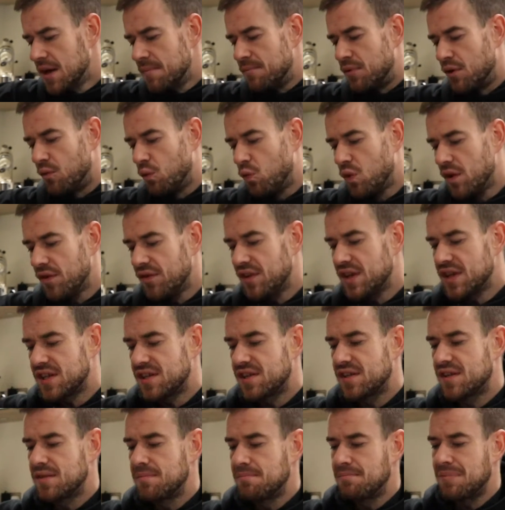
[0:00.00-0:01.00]
But what
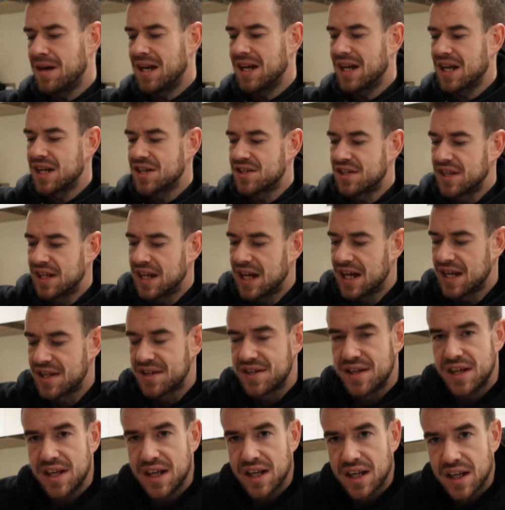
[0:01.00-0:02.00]
this bag actually has
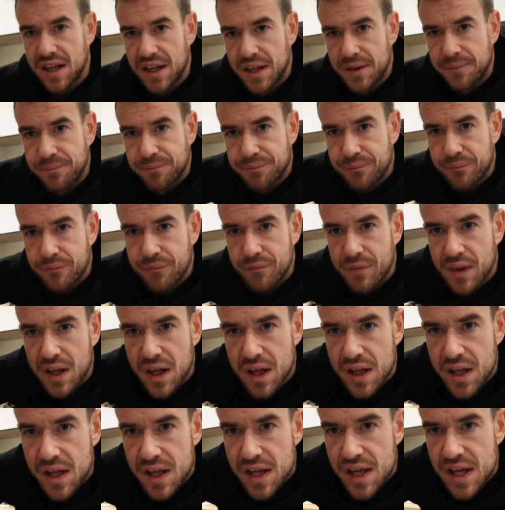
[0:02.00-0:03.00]
here
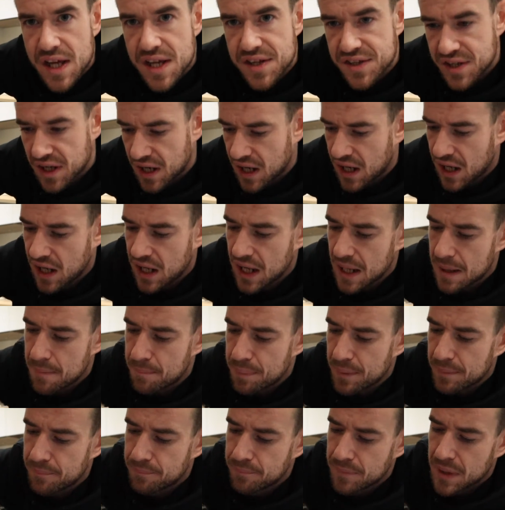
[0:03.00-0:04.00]
is a clip,